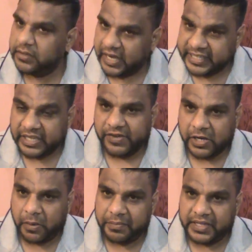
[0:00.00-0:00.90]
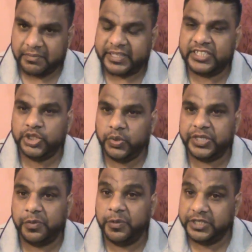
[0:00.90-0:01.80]
I never complain, but they're showing
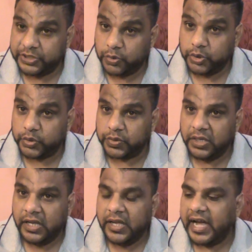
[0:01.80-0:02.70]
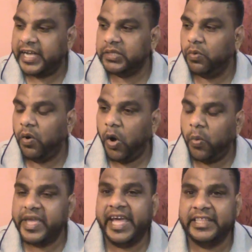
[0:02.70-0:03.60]
you what we just go through and how
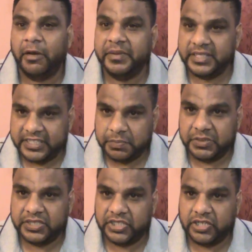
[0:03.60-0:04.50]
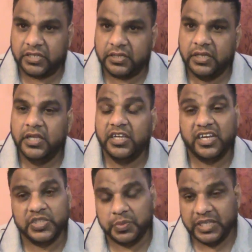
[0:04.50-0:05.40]
we end up in this position.
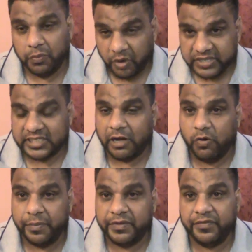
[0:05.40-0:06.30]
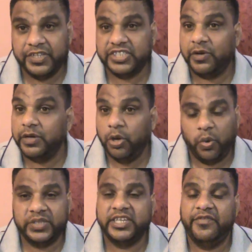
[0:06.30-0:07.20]
Because we wasn't a home invasion, we
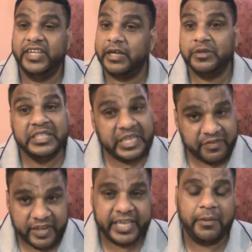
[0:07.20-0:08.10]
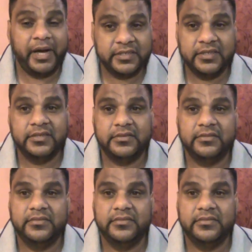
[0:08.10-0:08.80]
lost everything, and we never get back nothing.